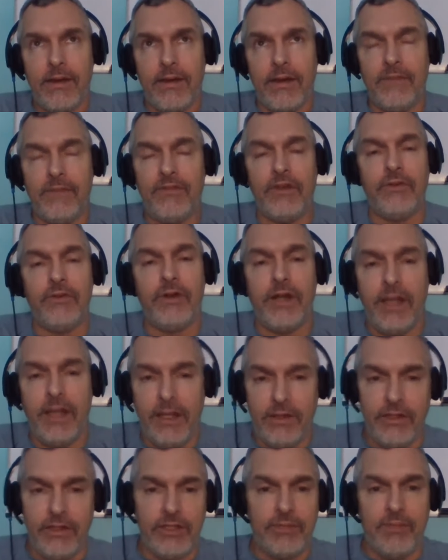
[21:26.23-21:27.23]
if you were an
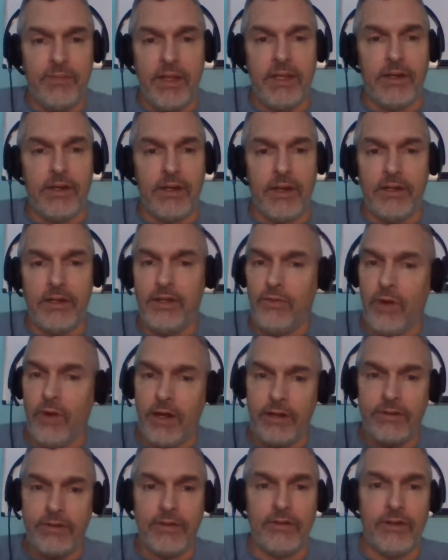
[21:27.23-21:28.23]
English speaker and you
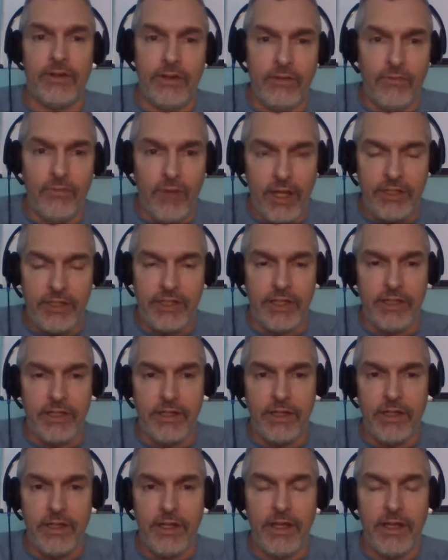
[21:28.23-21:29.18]
wanted to learn Russian,